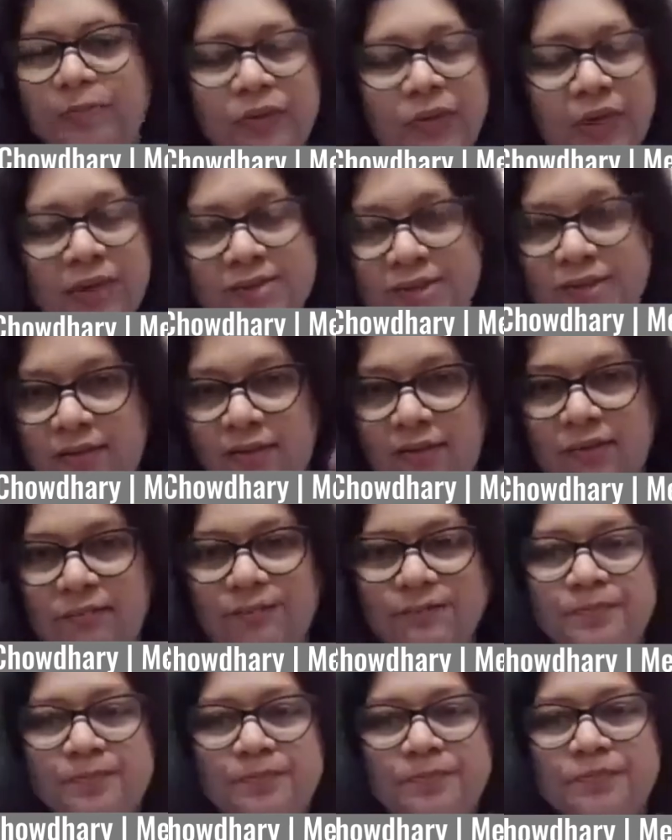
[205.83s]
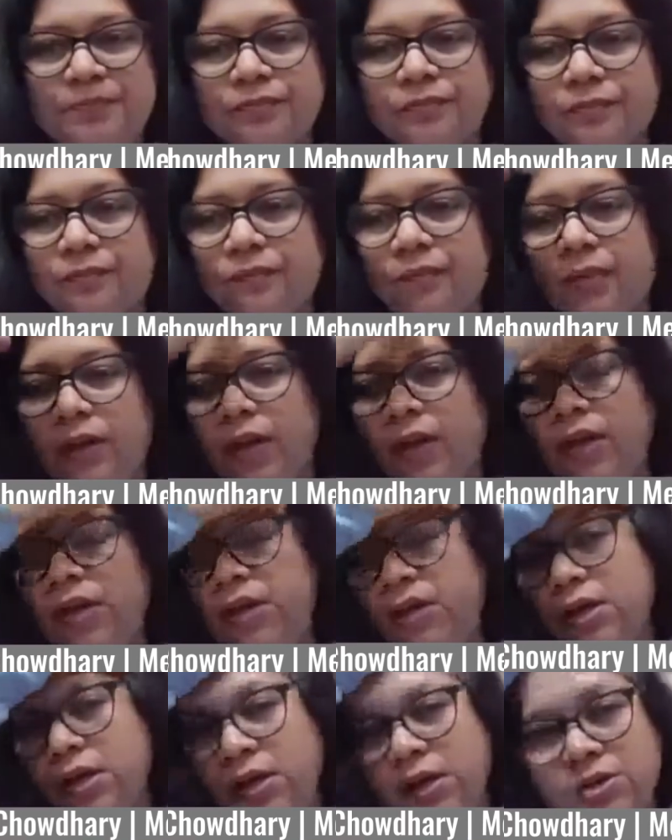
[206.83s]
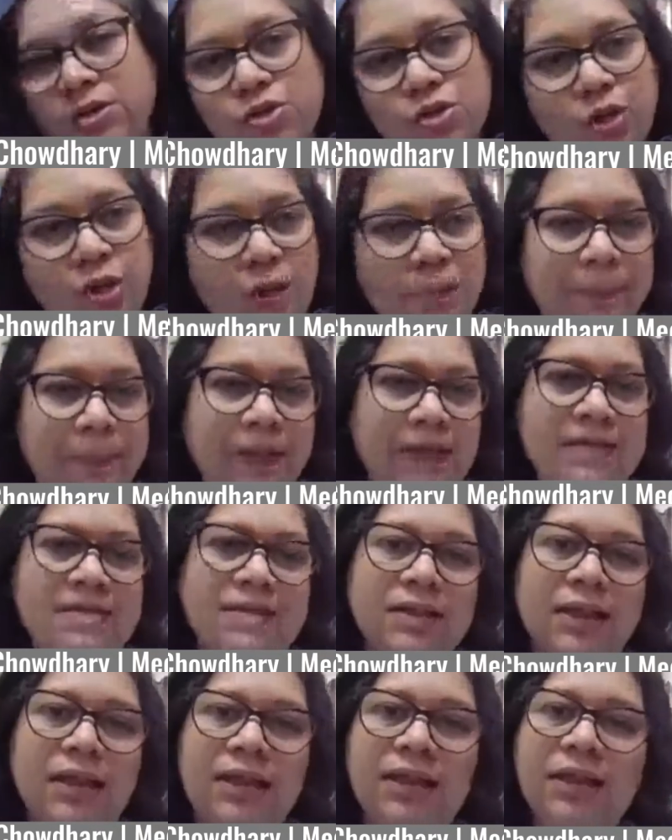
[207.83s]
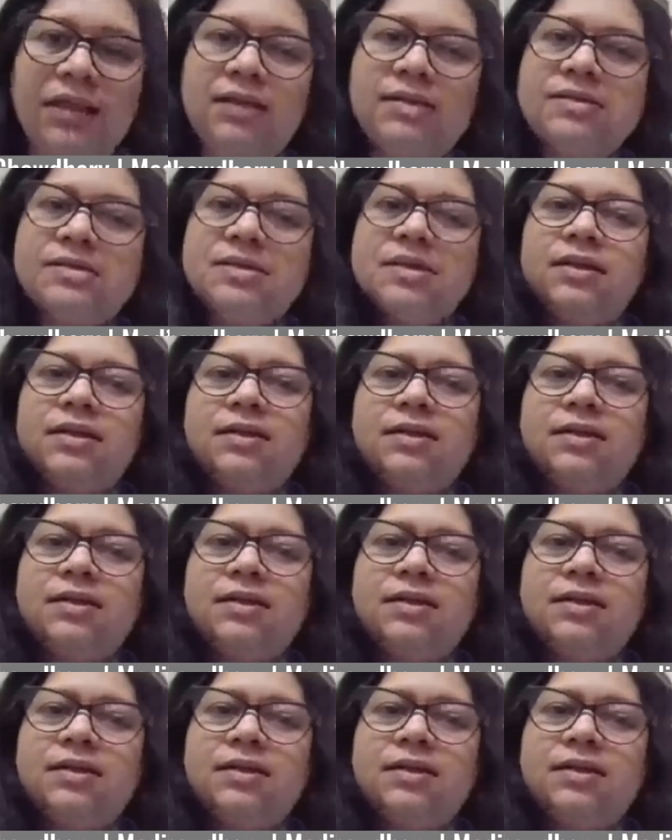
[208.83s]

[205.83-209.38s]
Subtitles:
etc. So a press release